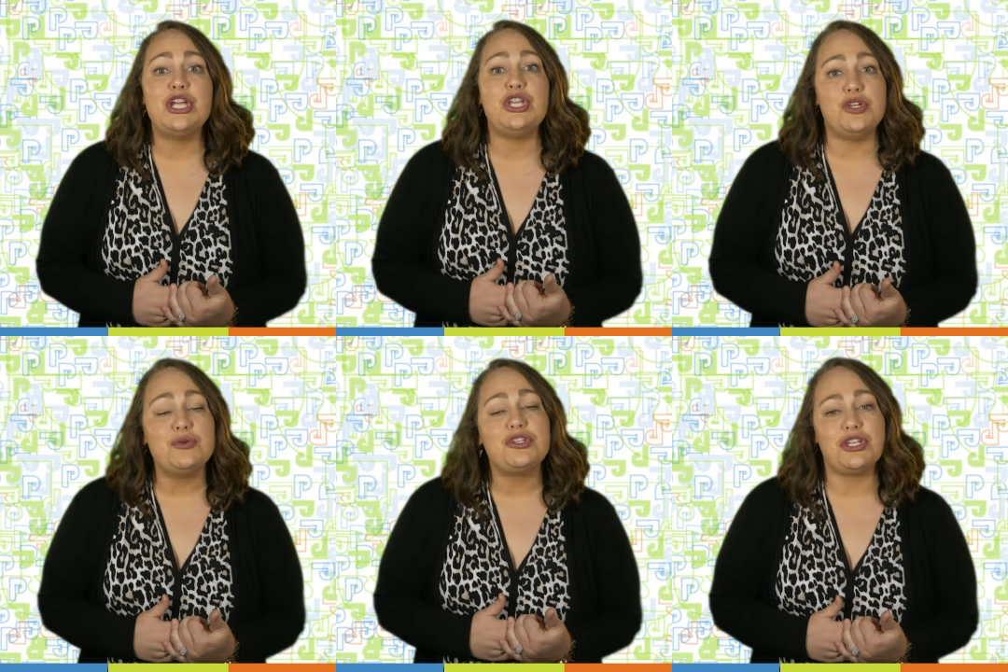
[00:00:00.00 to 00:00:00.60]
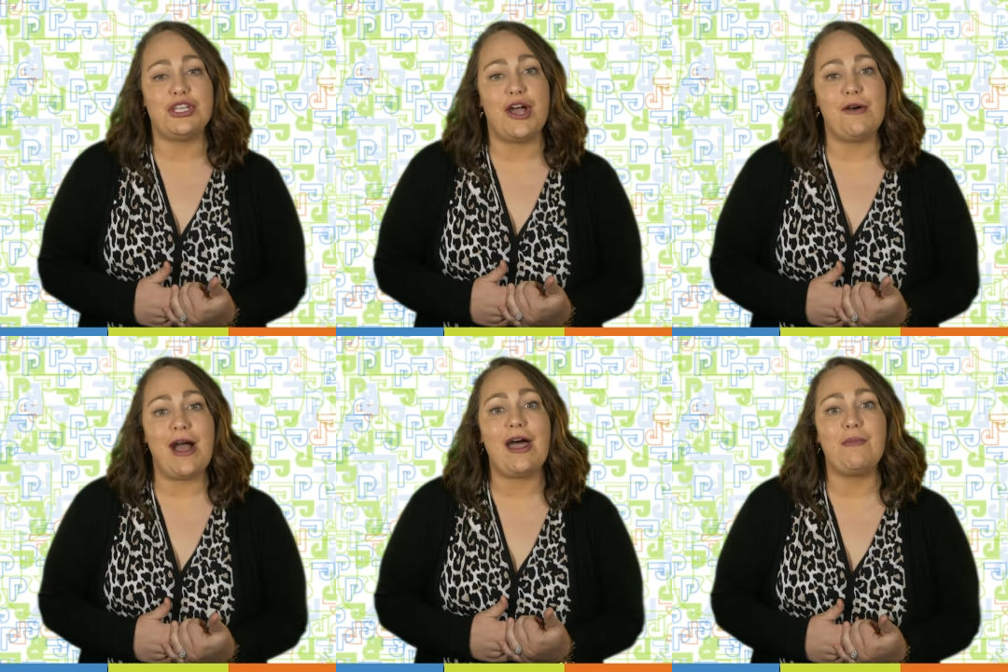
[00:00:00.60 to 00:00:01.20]
you should
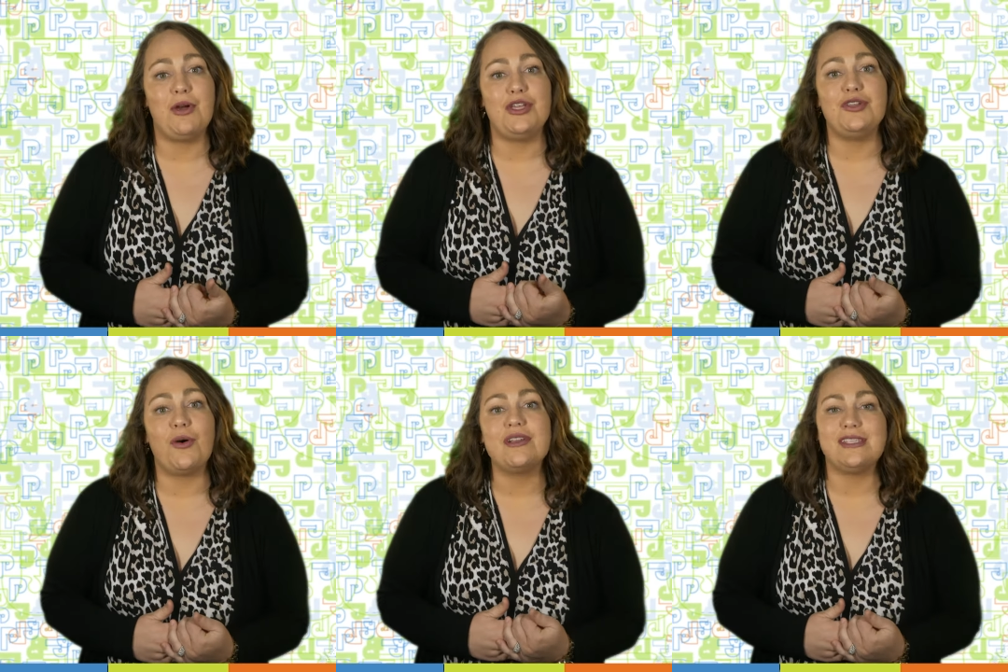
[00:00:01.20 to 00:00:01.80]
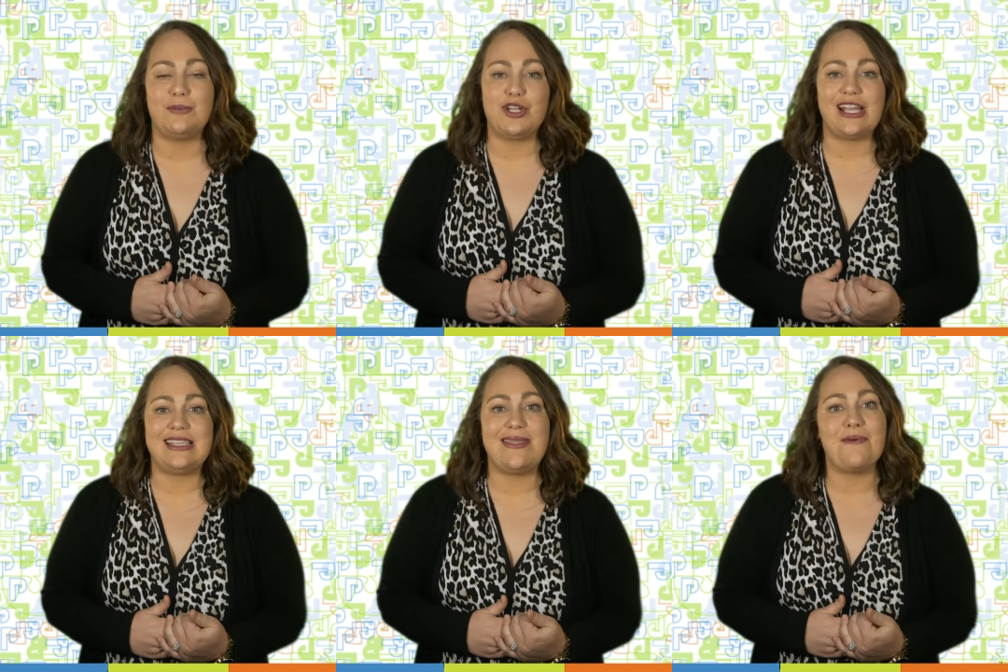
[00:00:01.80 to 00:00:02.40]
know how to put your
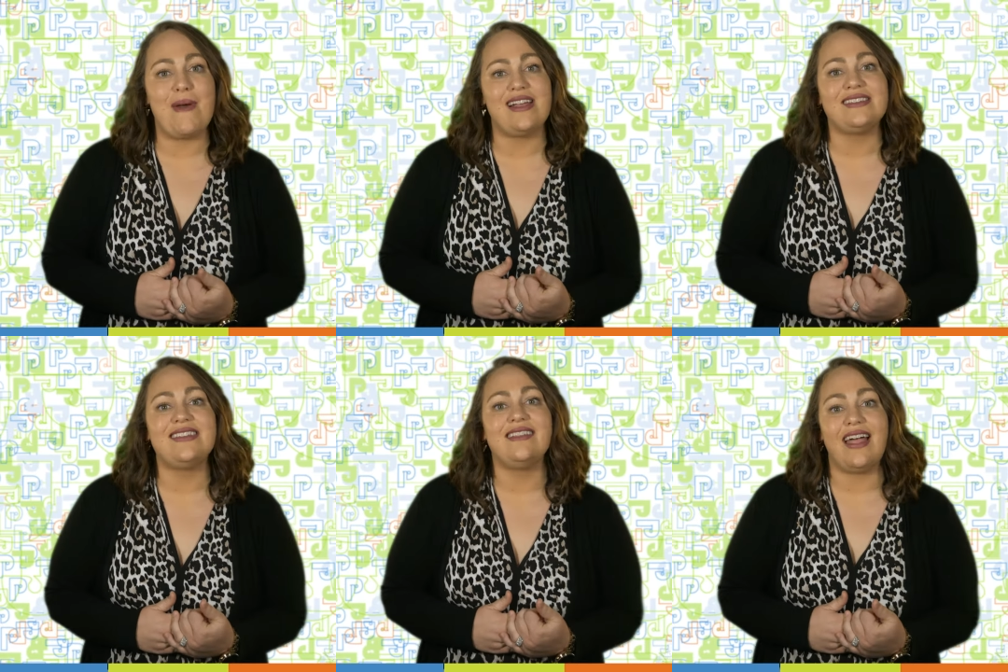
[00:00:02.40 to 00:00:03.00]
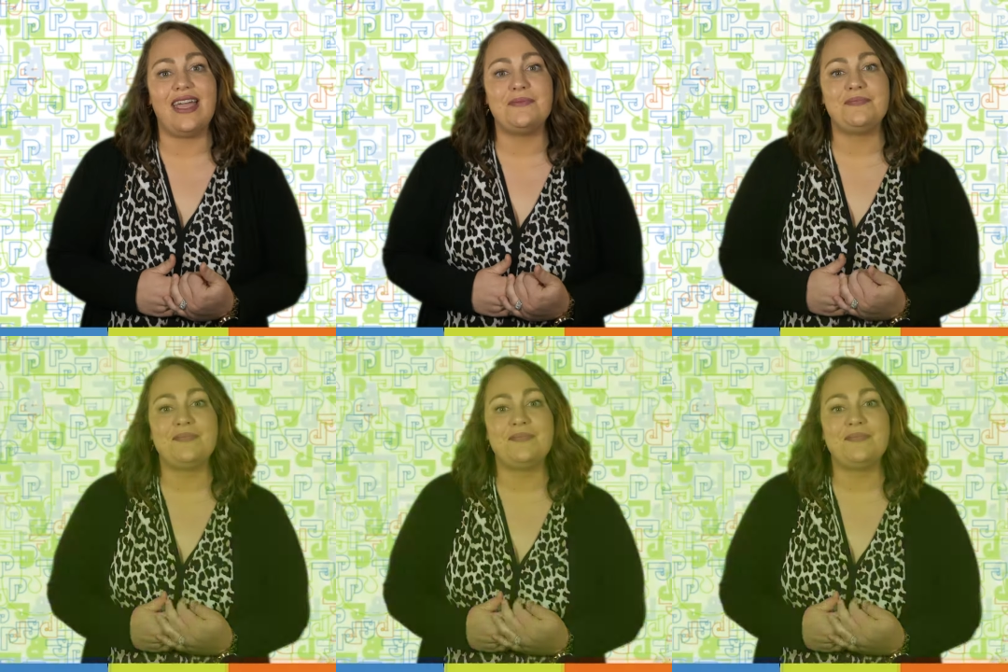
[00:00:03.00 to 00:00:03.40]
subjects in the best light.